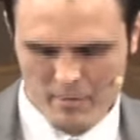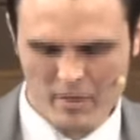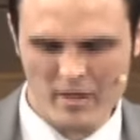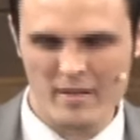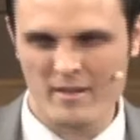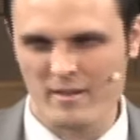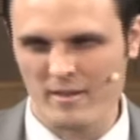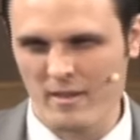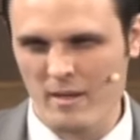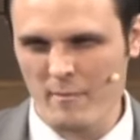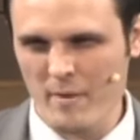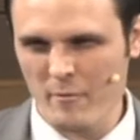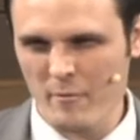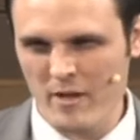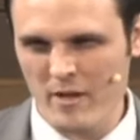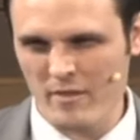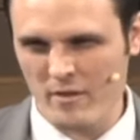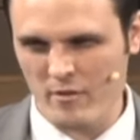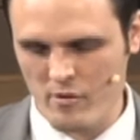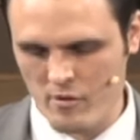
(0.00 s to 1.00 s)
But let me
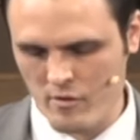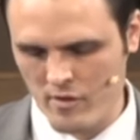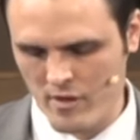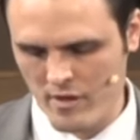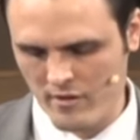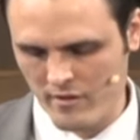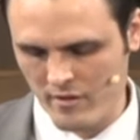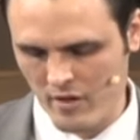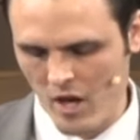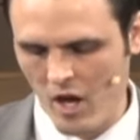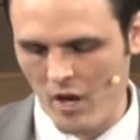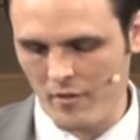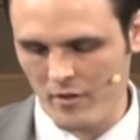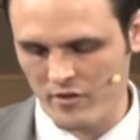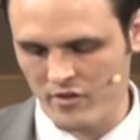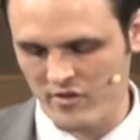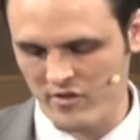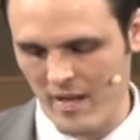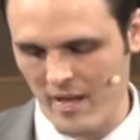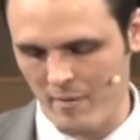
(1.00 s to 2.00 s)
read to you this
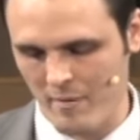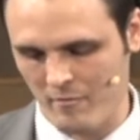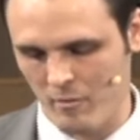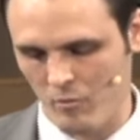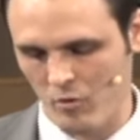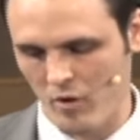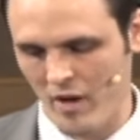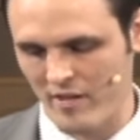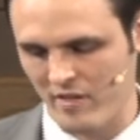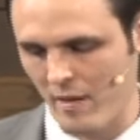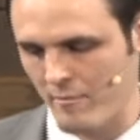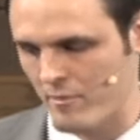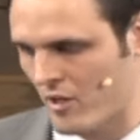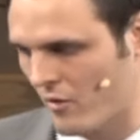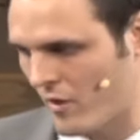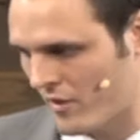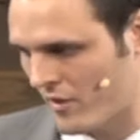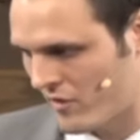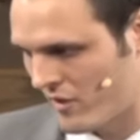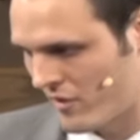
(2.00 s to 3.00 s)
other statement from Christ's
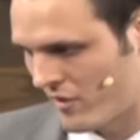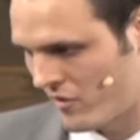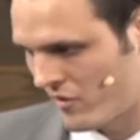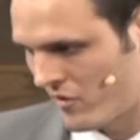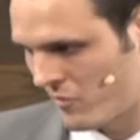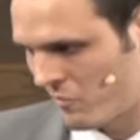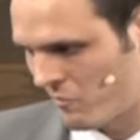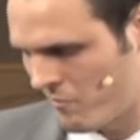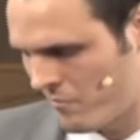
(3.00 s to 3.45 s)
Object Lessons.